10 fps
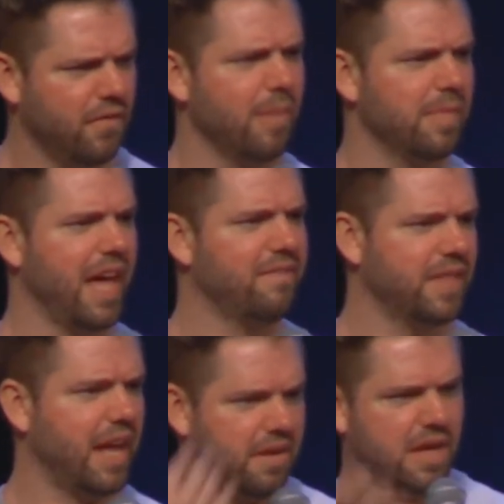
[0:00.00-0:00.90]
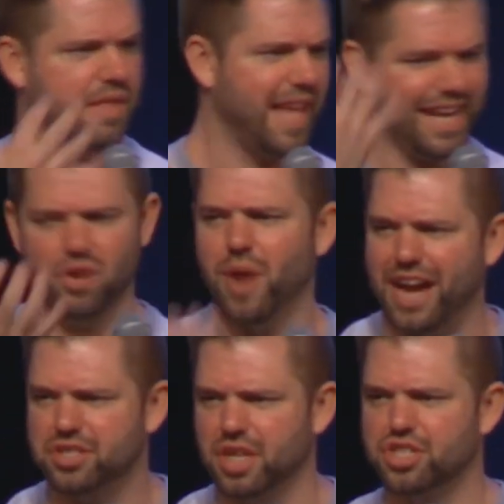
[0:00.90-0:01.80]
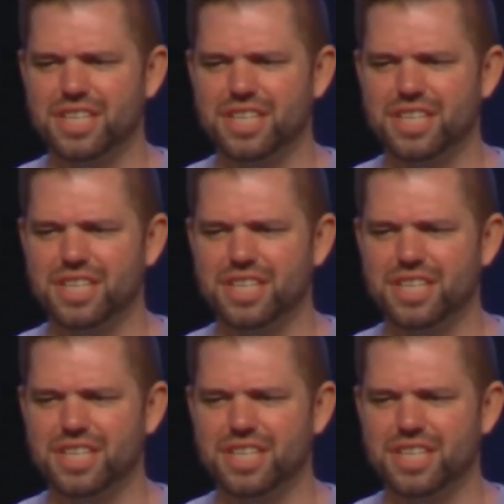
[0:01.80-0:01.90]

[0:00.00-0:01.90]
from that, that, that interaction.